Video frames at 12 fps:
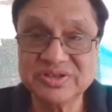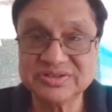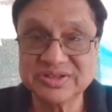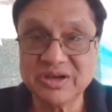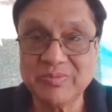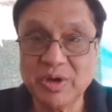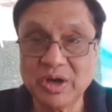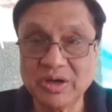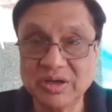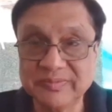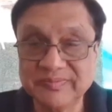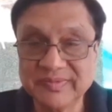in a
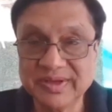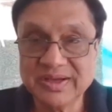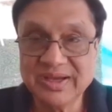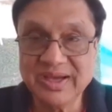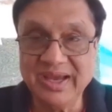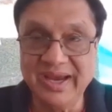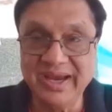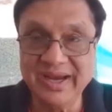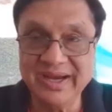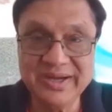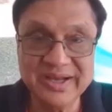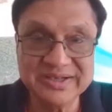model.
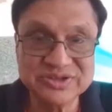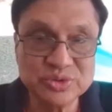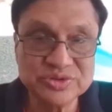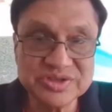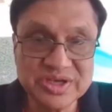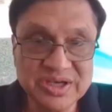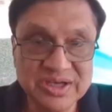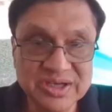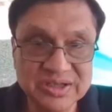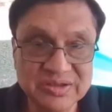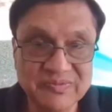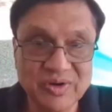And as you see here,
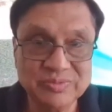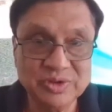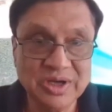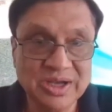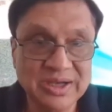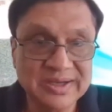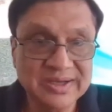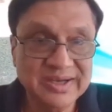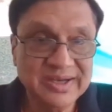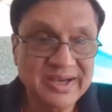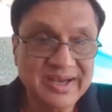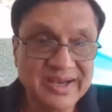the formula
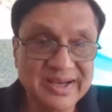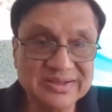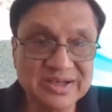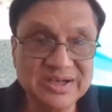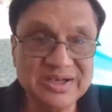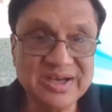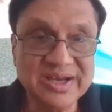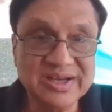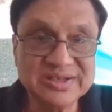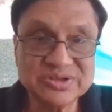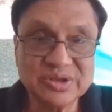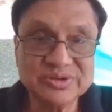and the
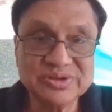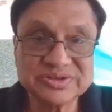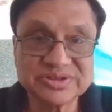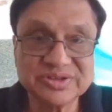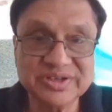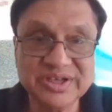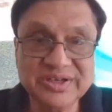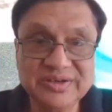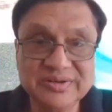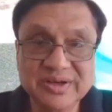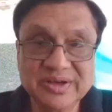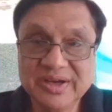details on your
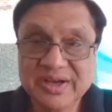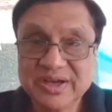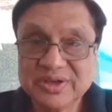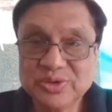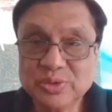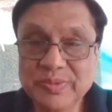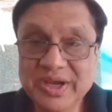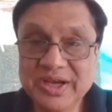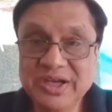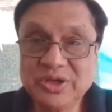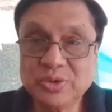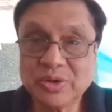screen, you may
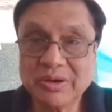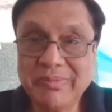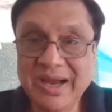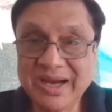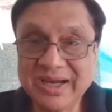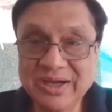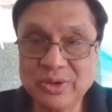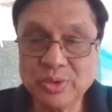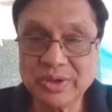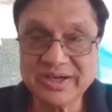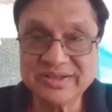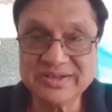need to come back and
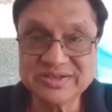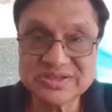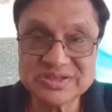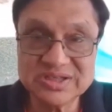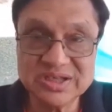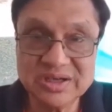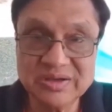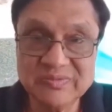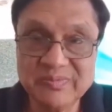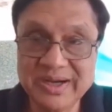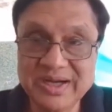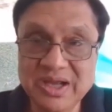look at this
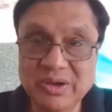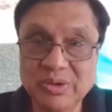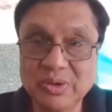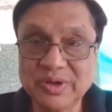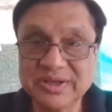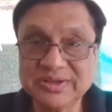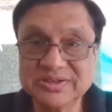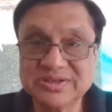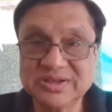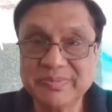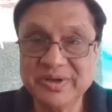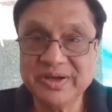by downloading this in
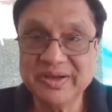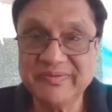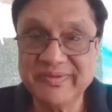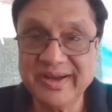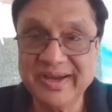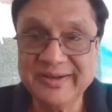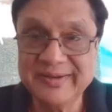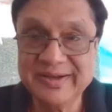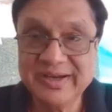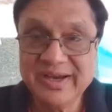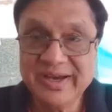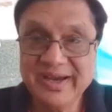the PDF file.
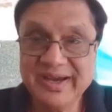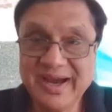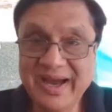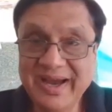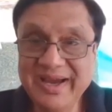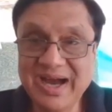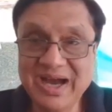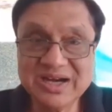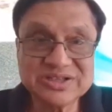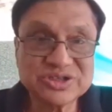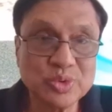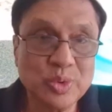A high R
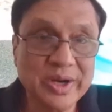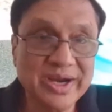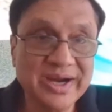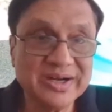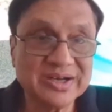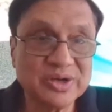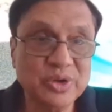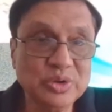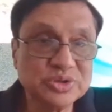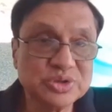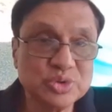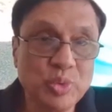squared
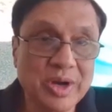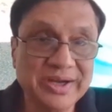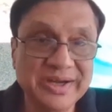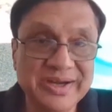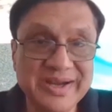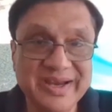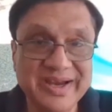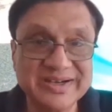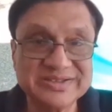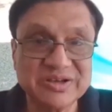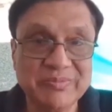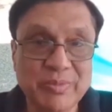close to 1
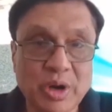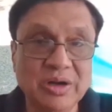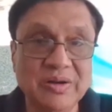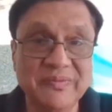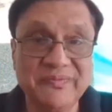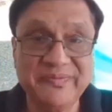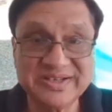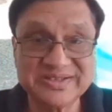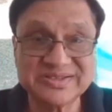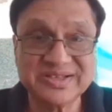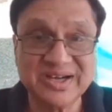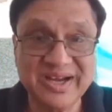indicates the model
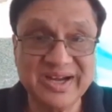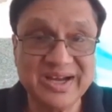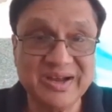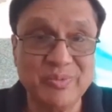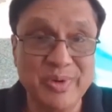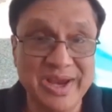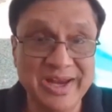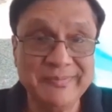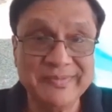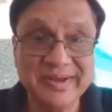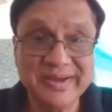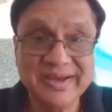fits the data
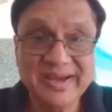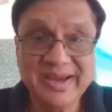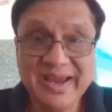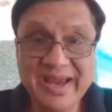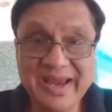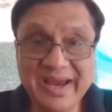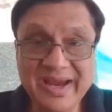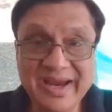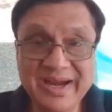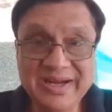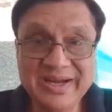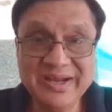well
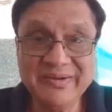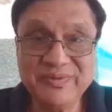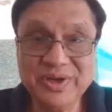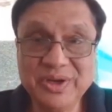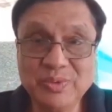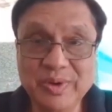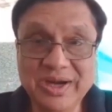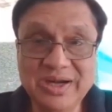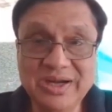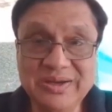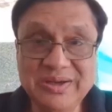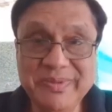and
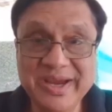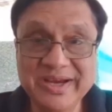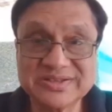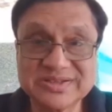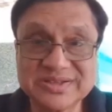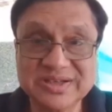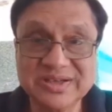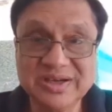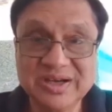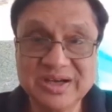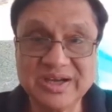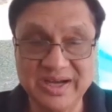frequently makes
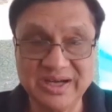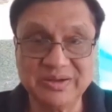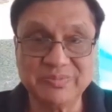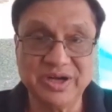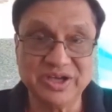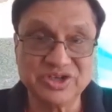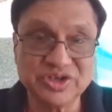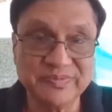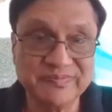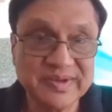a correct prediction.